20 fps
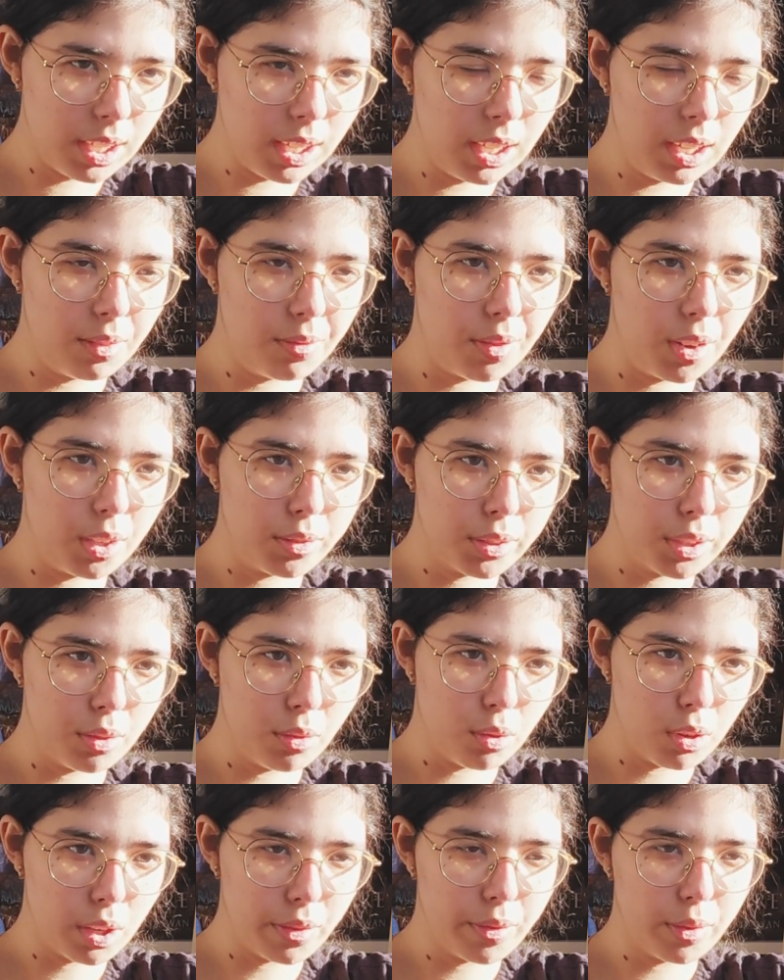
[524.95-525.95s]
It follows an
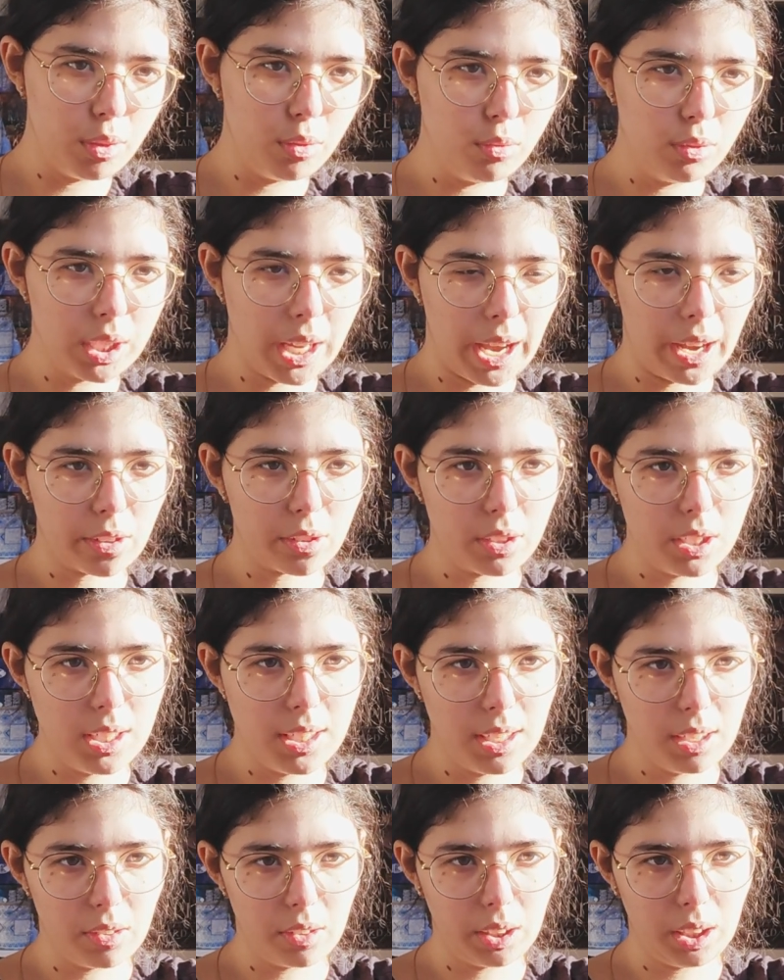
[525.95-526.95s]
orphan who's actually
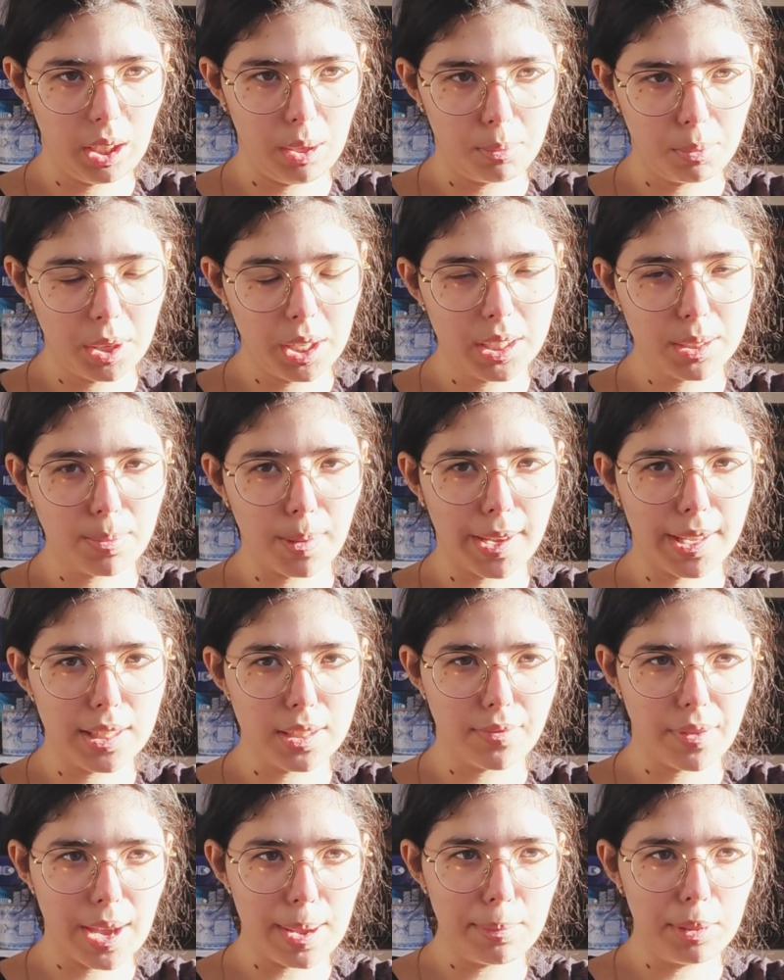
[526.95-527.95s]
secretly a prince, but his
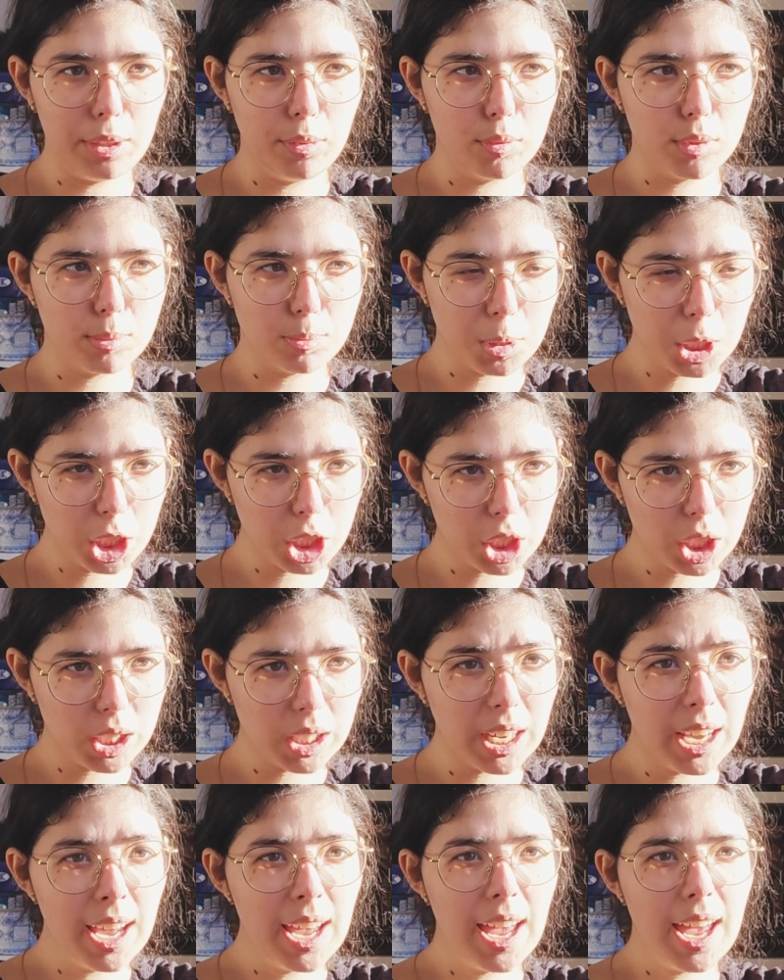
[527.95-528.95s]
family was
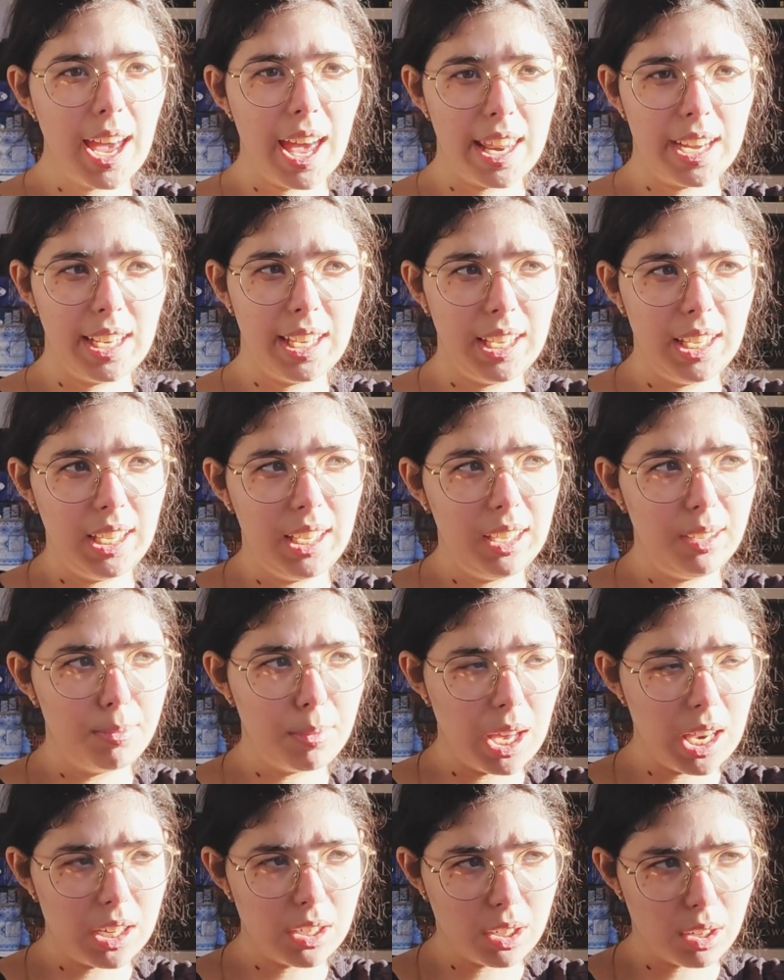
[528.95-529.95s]
murdered and he
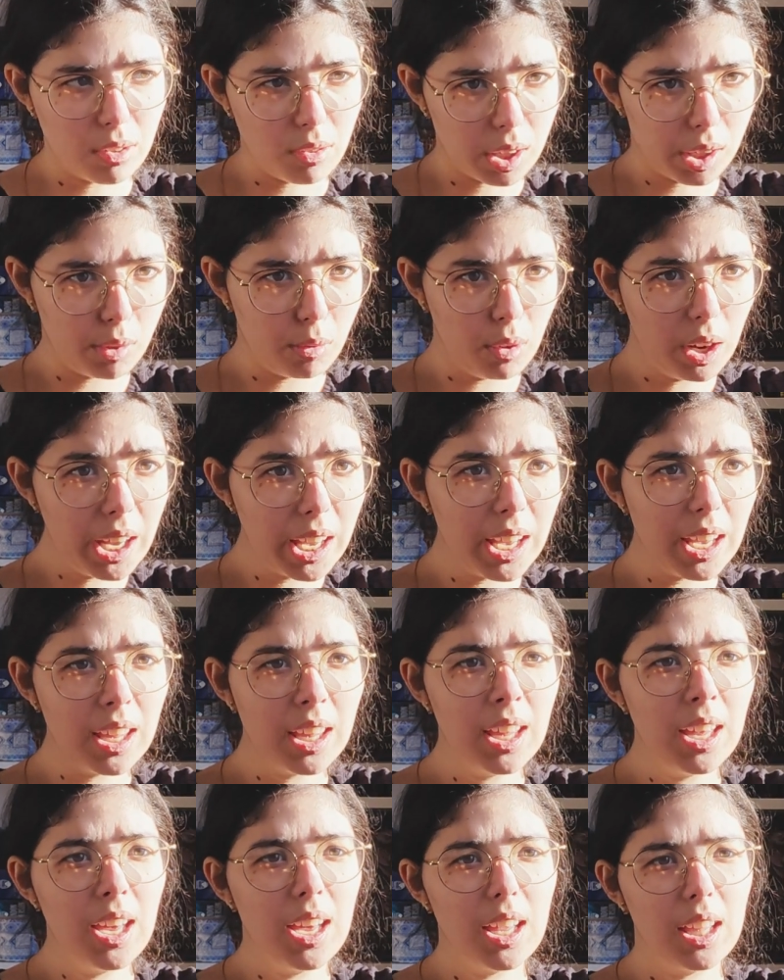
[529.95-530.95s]
managed to run away,
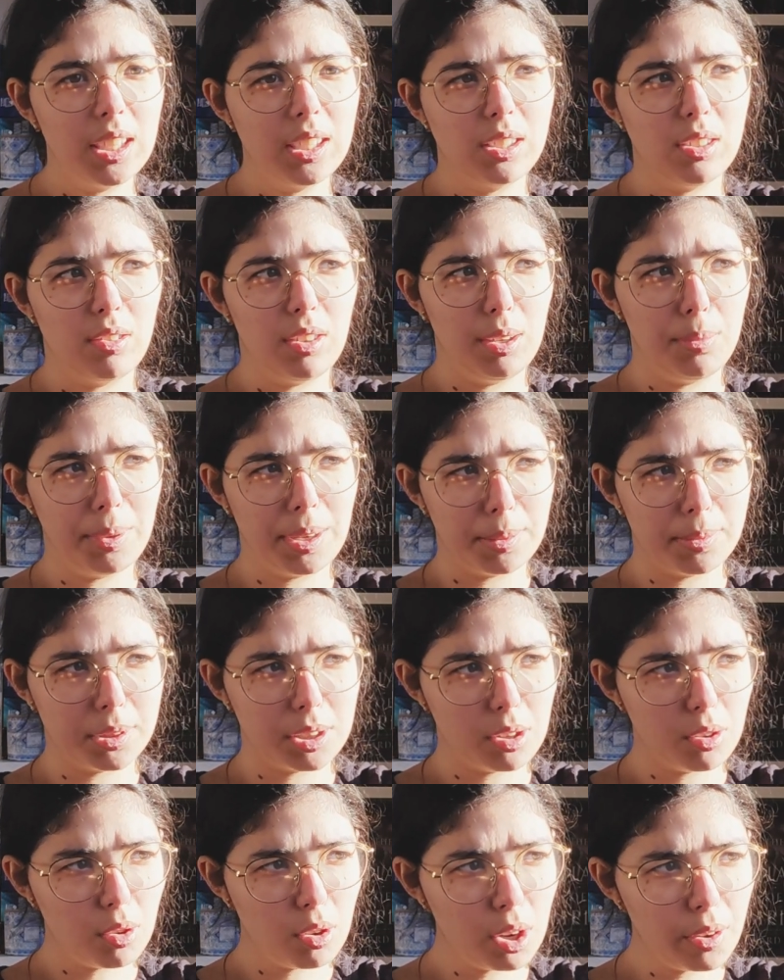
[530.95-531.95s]
and so he becomes an
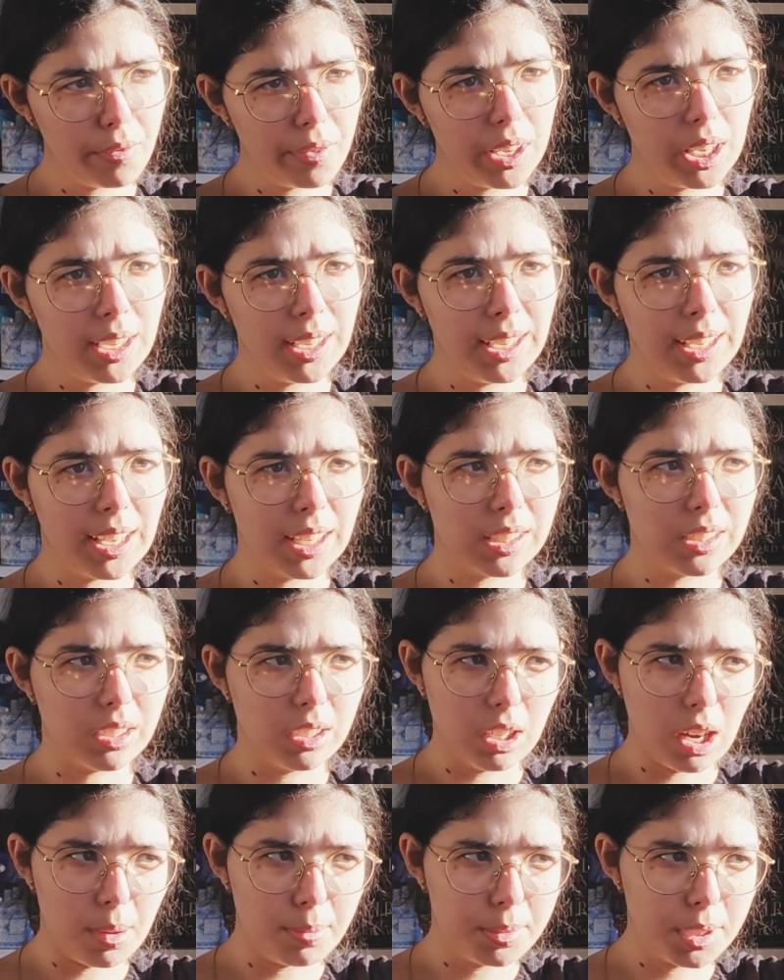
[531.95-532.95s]
orphan. He gets
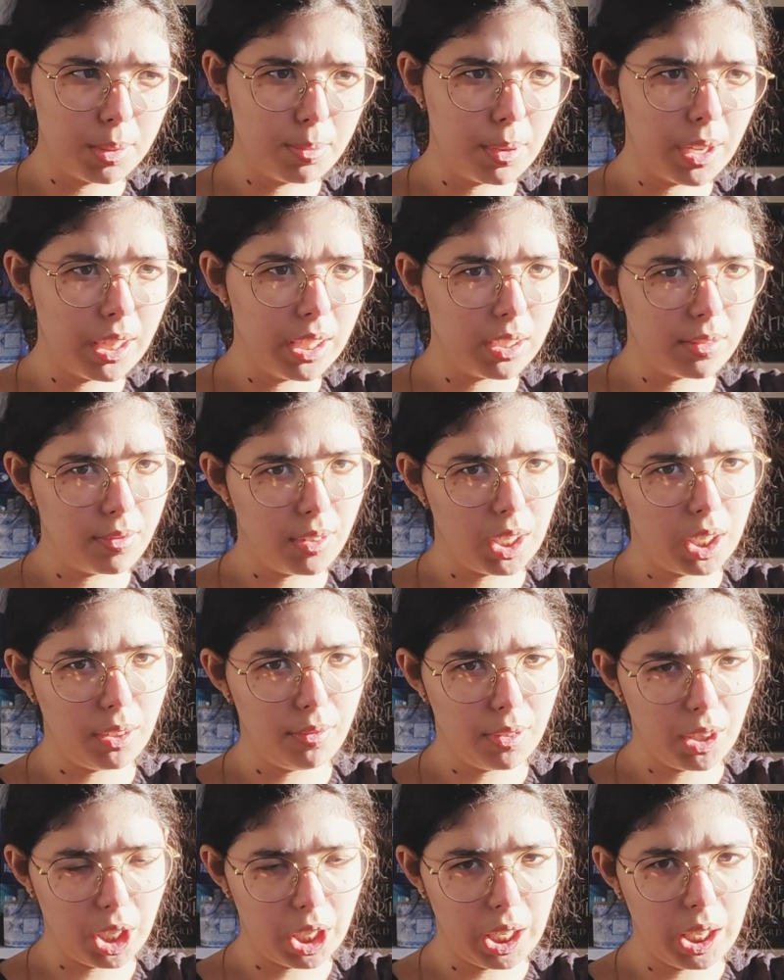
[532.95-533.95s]
adopted by this very,
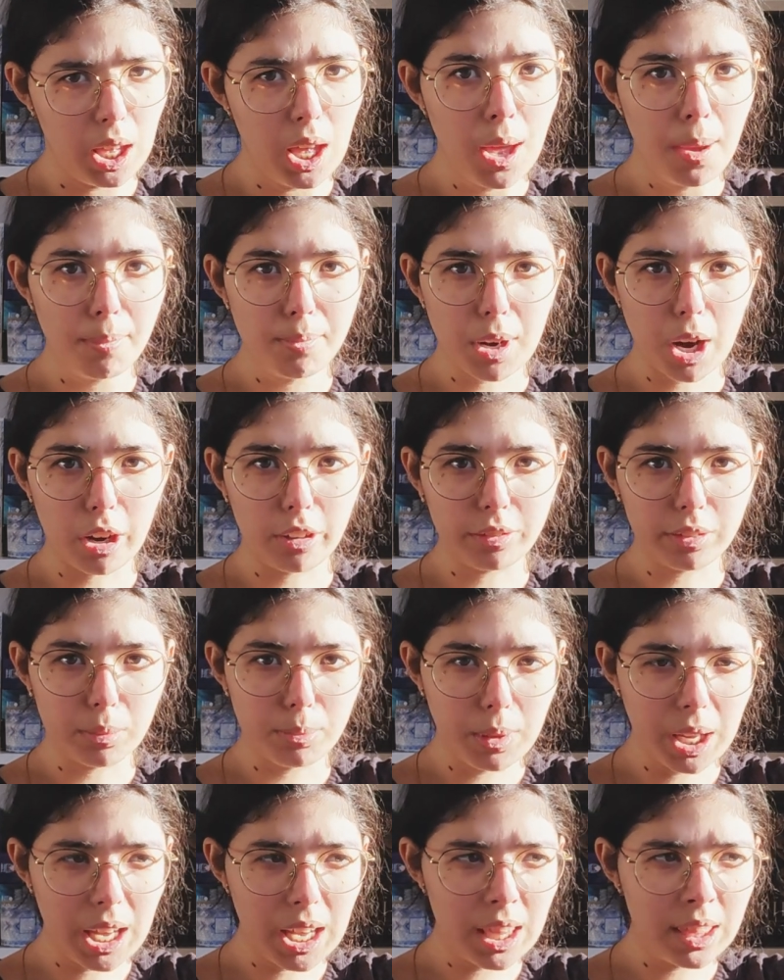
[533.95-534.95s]
very powerful
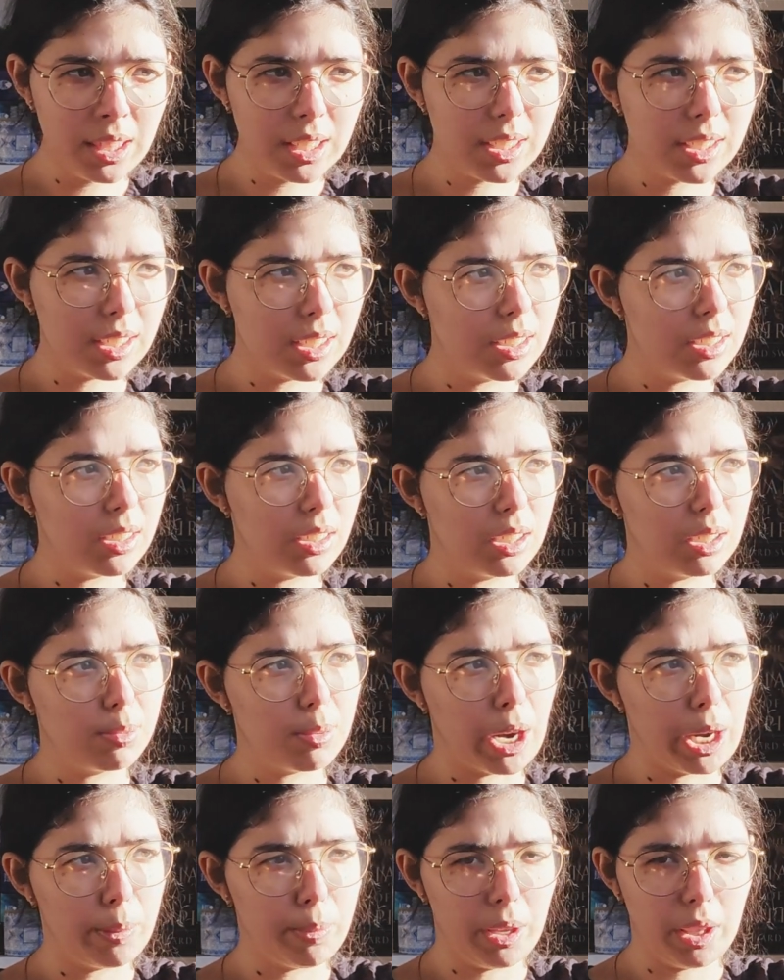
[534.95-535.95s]
man. This is
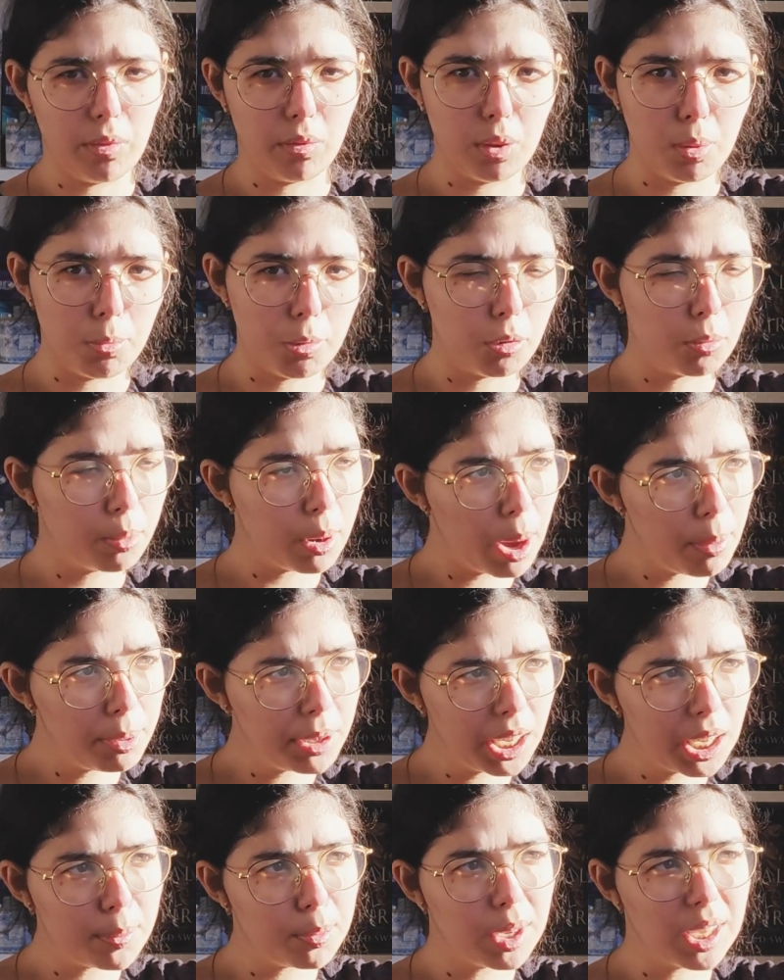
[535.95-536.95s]
inspired by the Roman
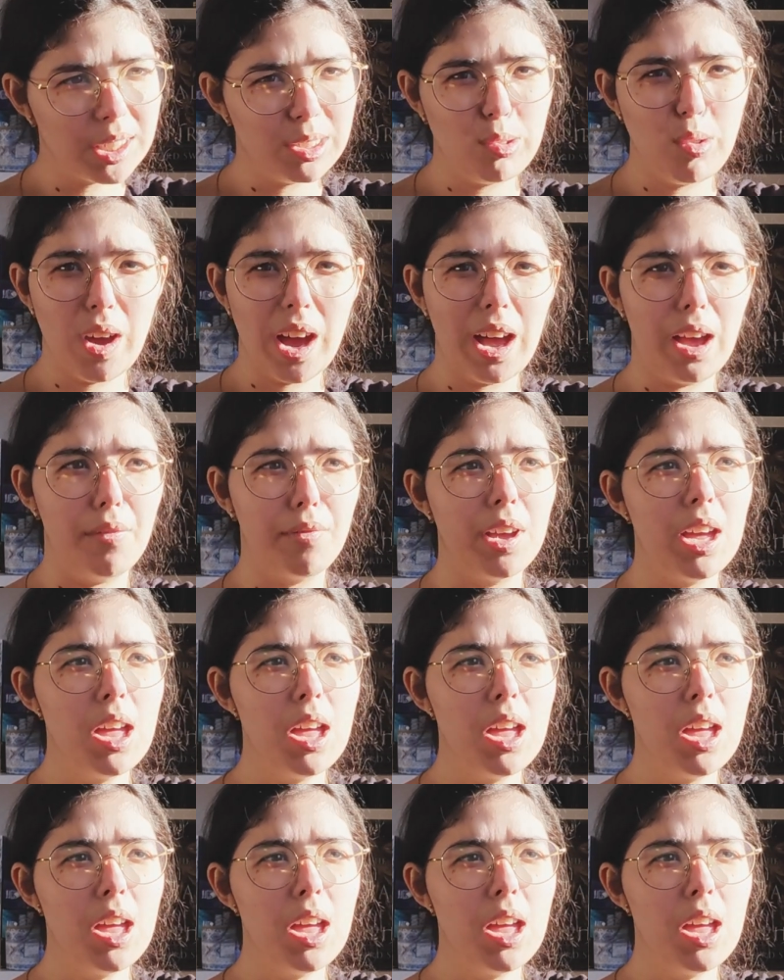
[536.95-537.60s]
Republic because you have